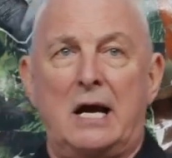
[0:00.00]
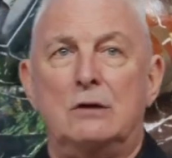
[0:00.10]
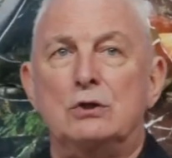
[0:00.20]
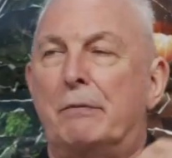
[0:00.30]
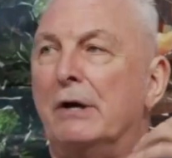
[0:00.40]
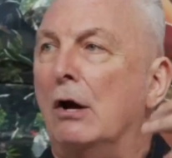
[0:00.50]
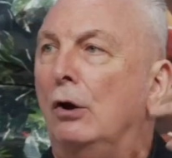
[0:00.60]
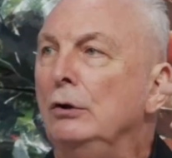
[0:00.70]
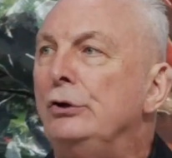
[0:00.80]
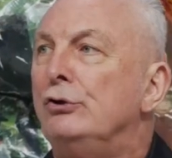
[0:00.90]
and to bring a
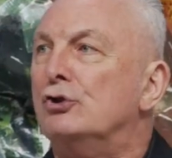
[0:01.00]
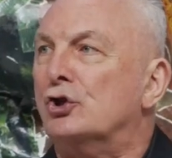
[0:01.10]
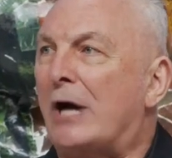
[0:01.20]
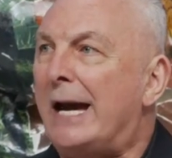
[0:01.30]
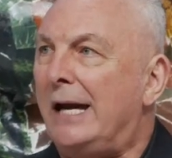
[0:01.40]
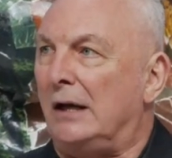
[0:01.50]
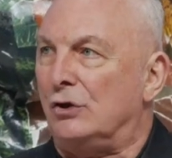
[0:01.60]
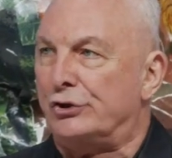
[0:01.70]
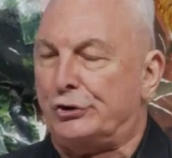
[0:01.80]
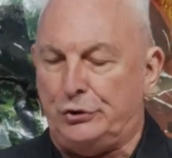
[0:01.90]
whole new
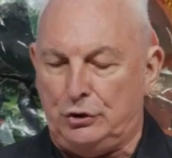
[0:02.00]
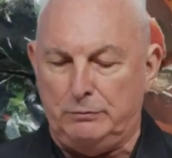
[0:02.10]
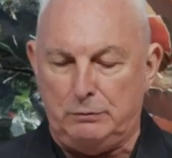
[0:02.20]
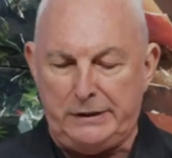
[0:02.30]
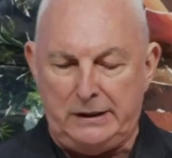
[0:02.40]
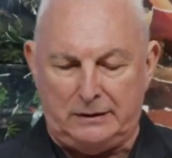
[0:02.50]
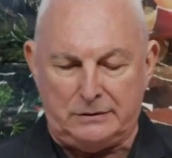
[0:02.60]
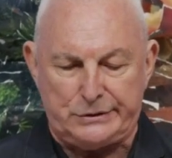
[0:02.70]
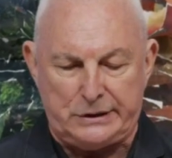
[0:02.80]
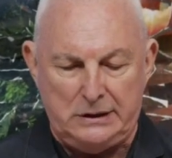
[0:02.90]
change to human
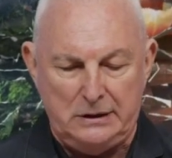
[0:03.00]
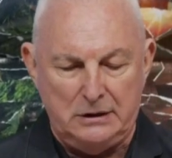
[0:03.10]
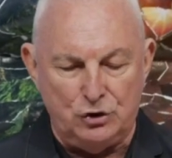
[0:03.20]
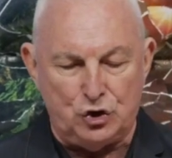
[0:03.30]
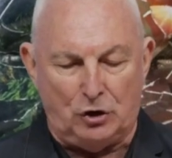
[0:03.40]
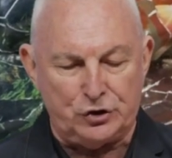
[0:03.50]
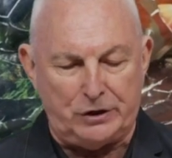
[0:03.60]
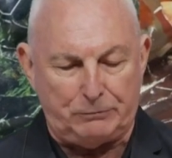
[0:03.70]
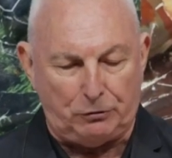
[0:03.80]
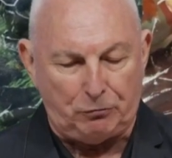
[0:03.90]
beings. John
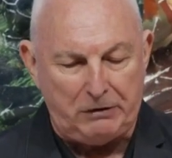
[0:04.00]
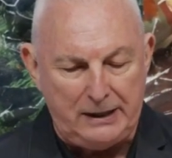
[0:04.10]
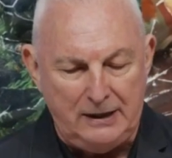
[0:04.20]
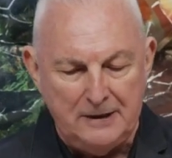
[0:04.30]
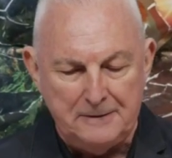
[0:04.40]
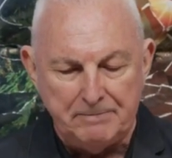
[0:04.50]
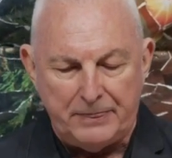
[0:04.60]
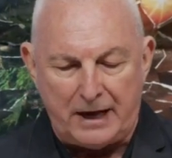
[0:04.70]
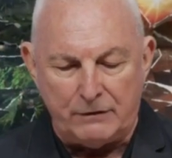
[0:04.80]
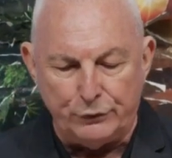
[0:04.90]
chapter 3
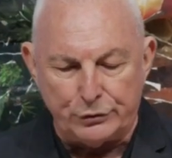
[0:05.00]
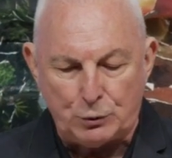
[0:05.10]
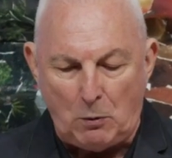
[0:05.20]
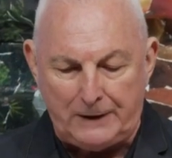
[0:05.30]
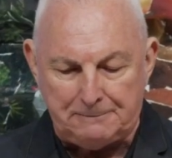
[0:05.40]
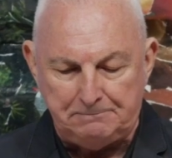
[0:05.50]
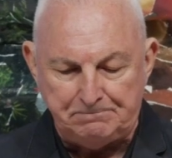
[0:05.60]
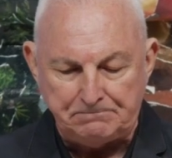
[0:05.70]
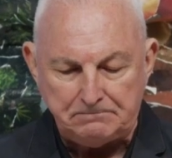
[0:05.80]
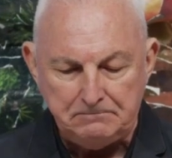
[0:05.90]
and verse 1.
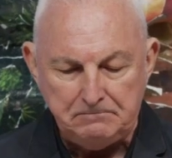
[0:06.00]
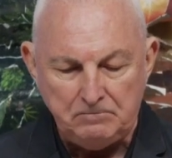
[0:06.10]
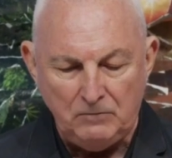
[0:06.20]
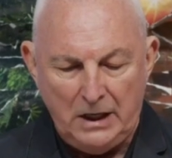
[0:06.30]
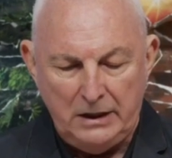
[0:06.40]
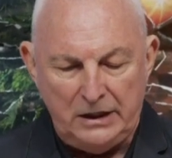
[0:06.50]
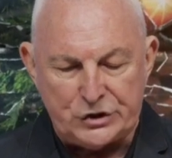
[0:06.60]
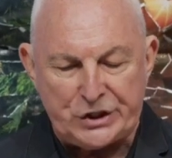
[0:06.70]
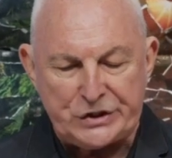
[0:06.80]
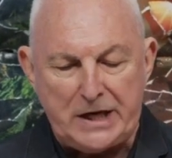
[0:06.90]

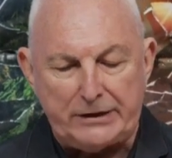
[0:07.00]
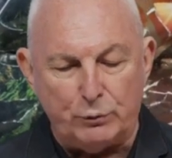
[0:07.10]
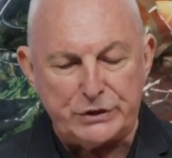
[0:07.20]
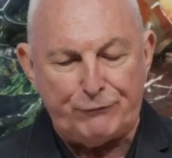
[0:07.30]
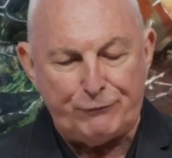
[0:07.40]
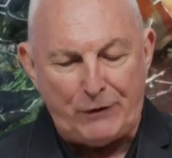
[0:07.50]
It says, now there was a